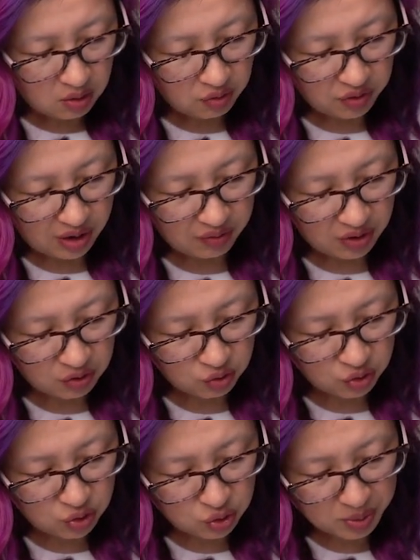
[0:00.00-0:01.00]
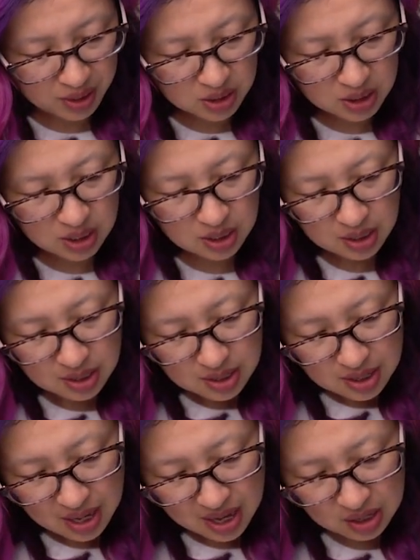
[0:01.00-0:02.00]
520,
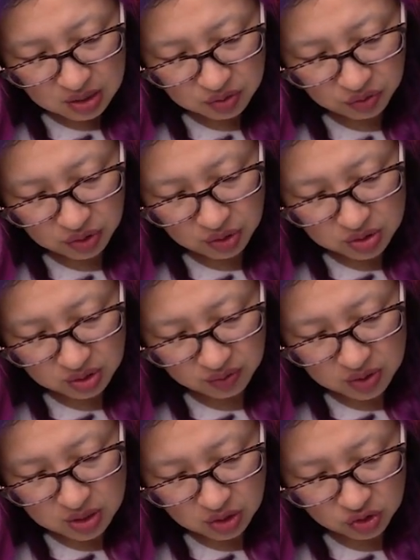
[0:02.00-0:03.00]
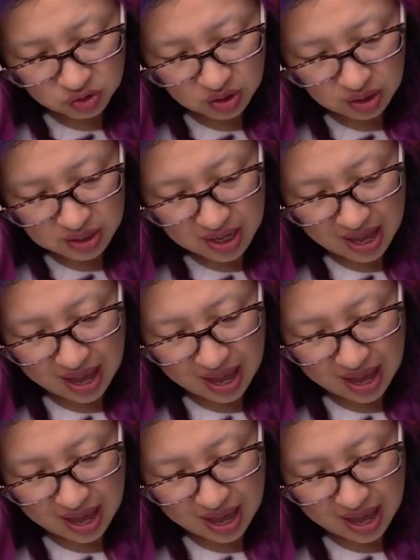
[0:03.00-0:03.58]
and for those of us in Australia,